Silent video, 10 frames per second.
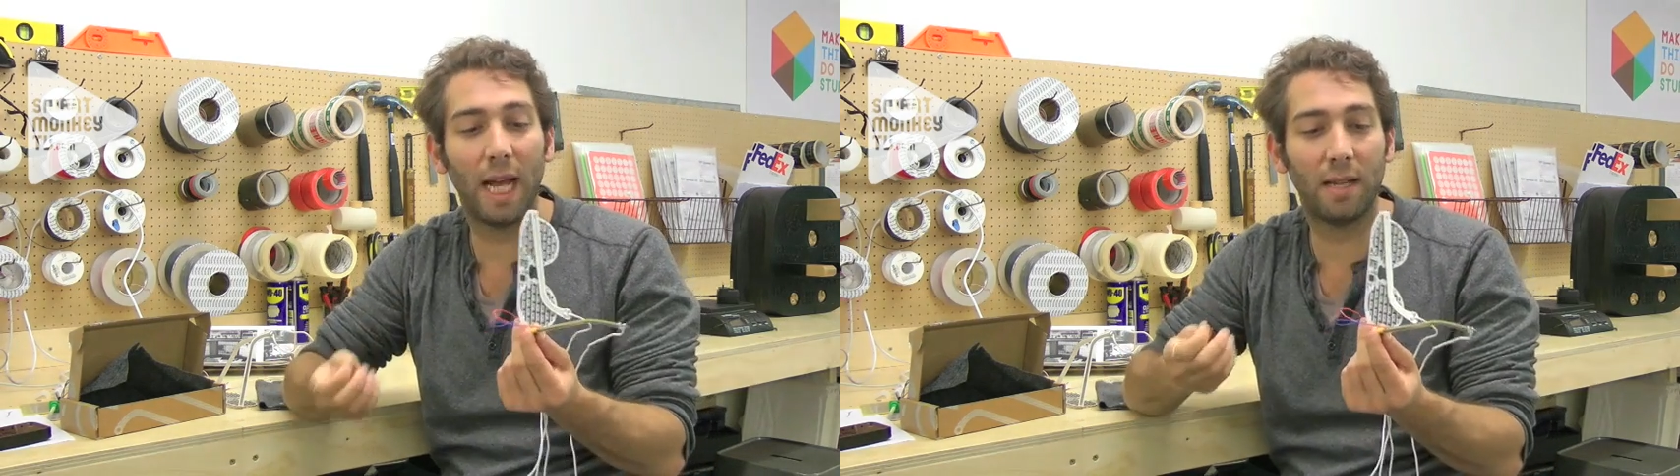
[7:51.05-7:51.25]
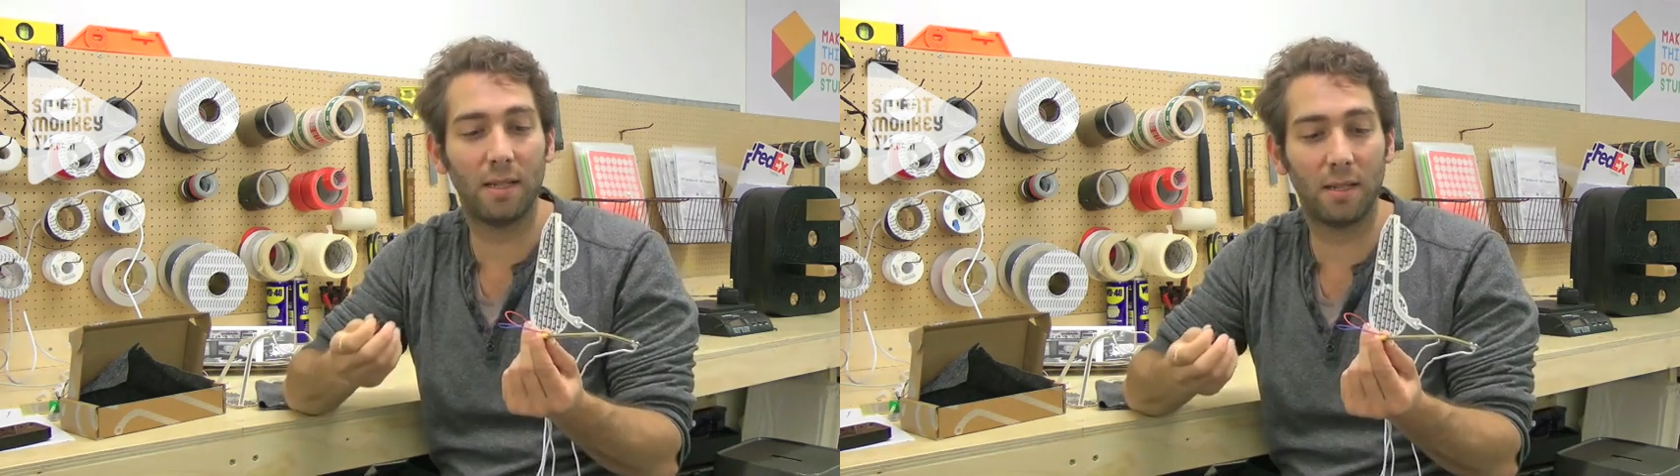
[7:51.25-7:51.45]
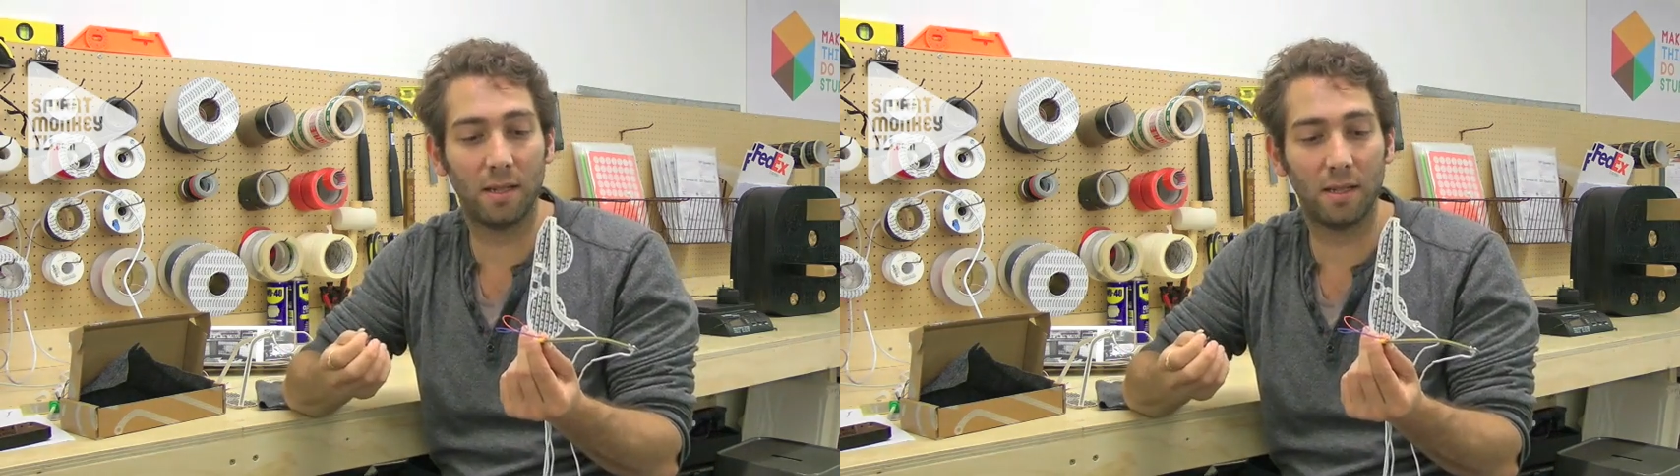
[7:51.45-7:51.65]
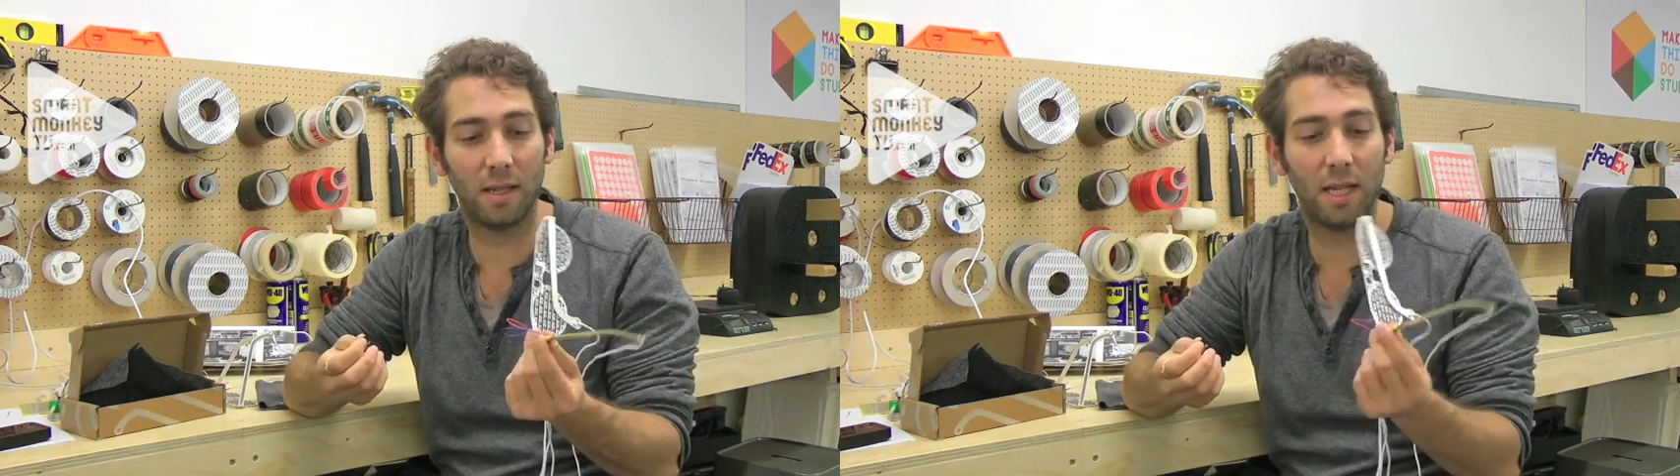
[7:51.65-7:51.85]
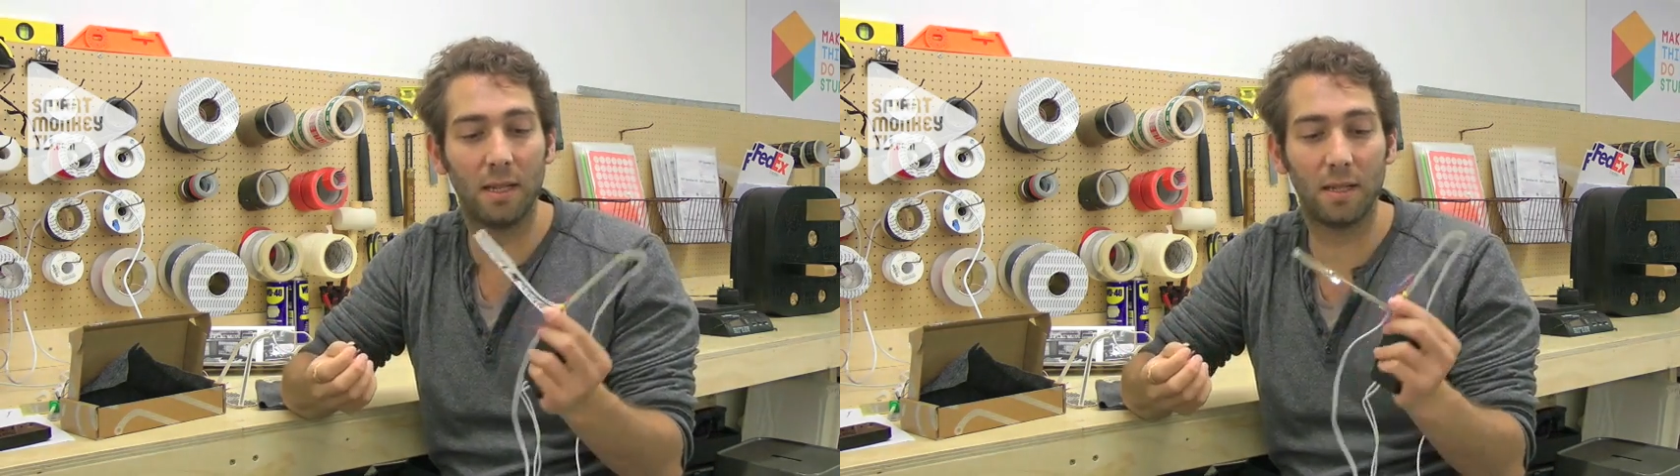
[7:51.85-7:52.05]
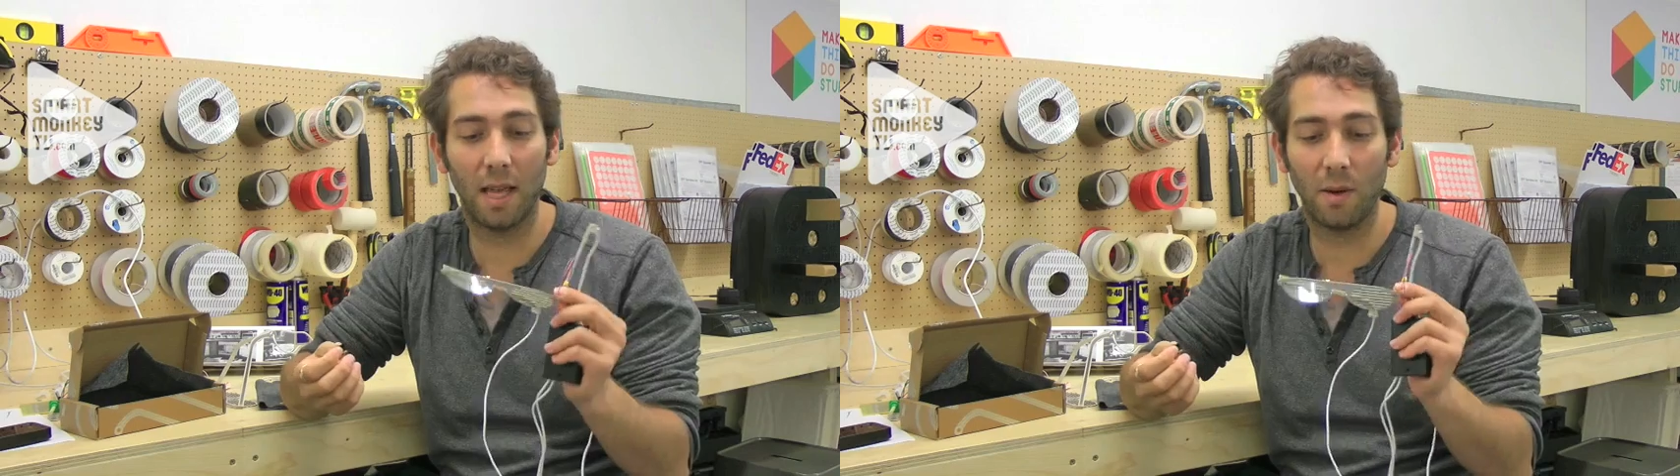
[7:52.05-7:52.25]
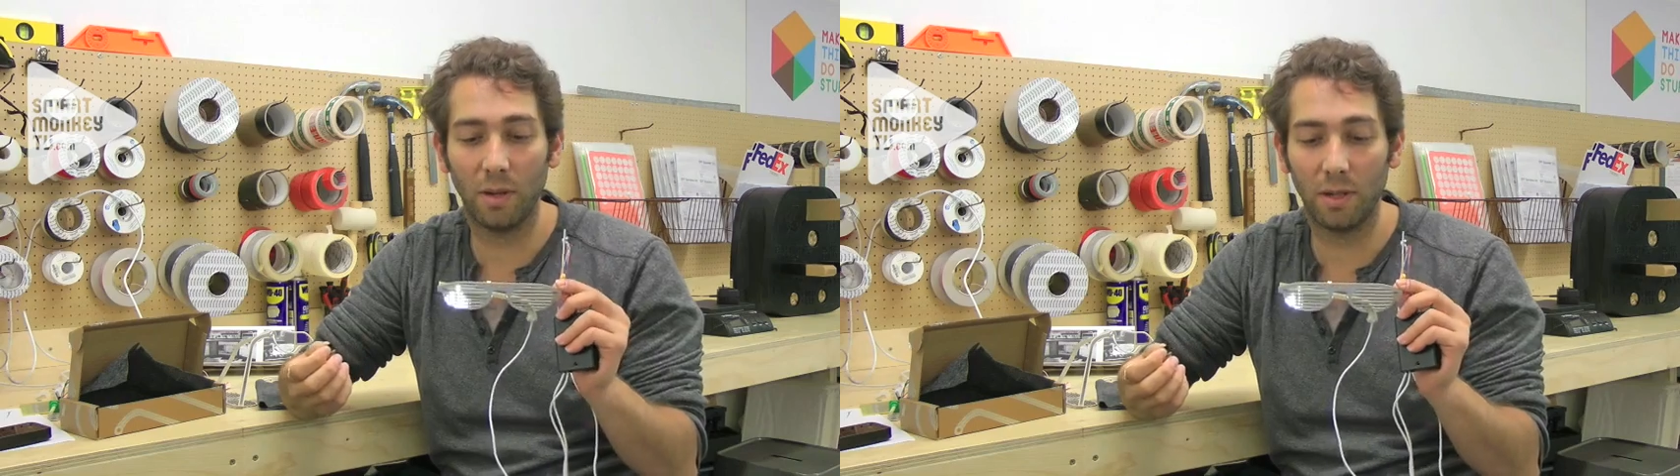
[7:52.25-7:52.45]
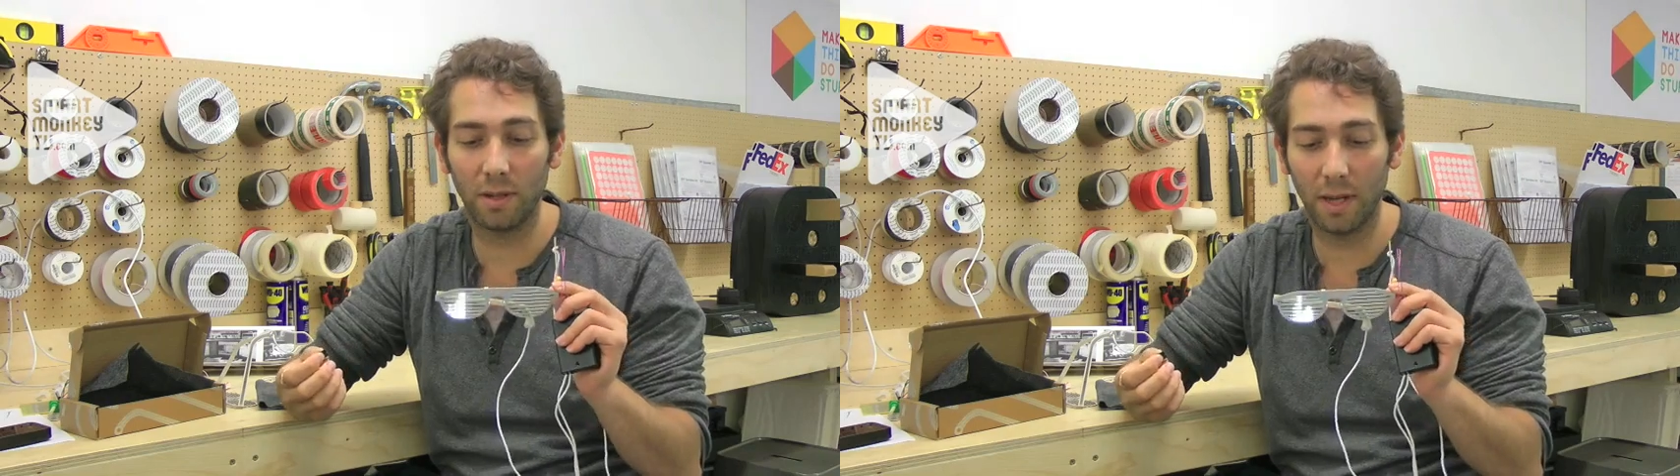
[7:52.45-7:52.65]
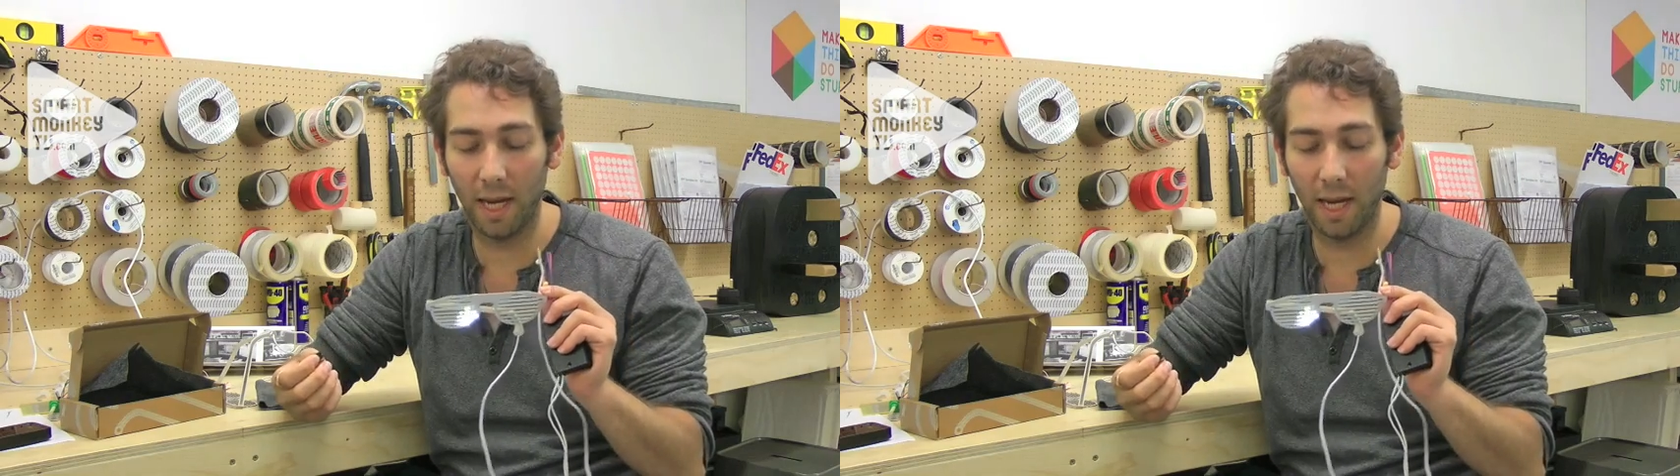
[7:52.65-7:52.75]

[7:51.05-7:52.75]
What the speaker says: access this is they would,